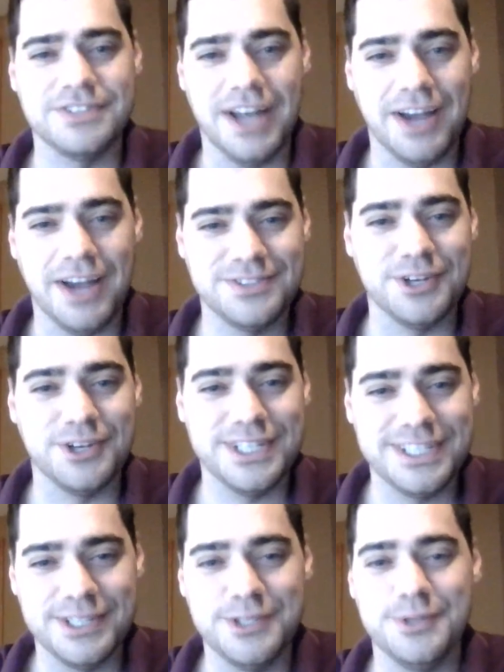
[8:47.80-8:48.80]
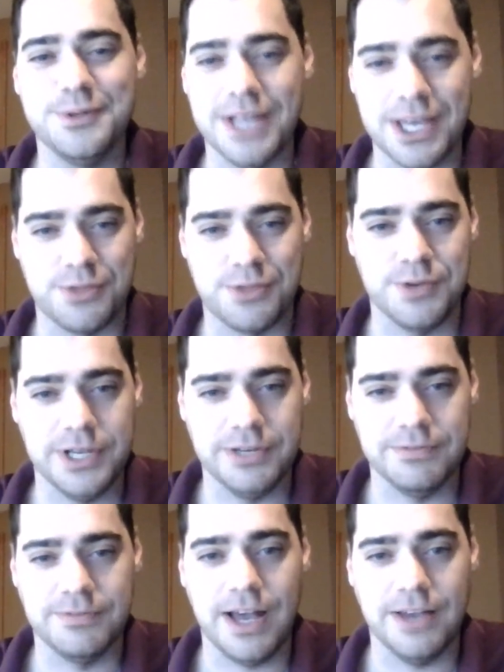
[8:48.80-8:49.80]
I've started to do like 3 to
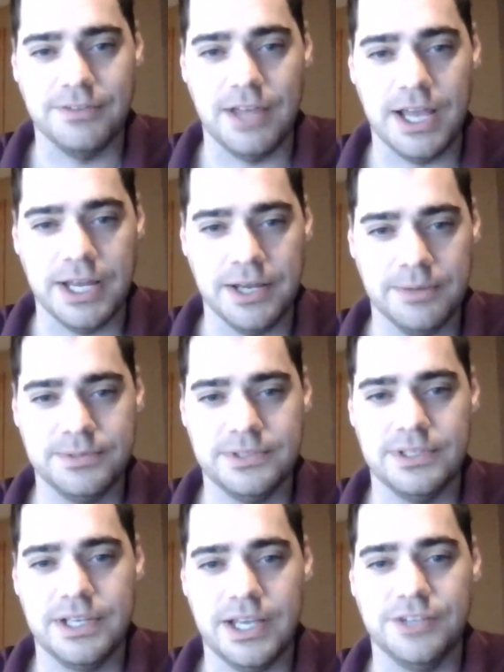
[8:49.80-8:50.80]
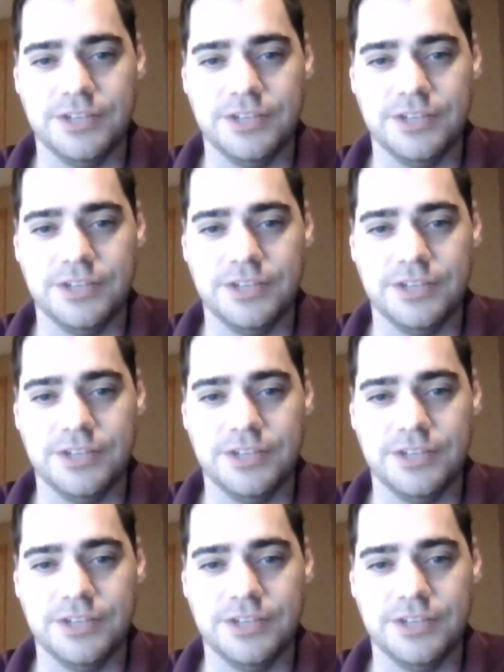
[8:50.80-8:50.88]
5 lineups and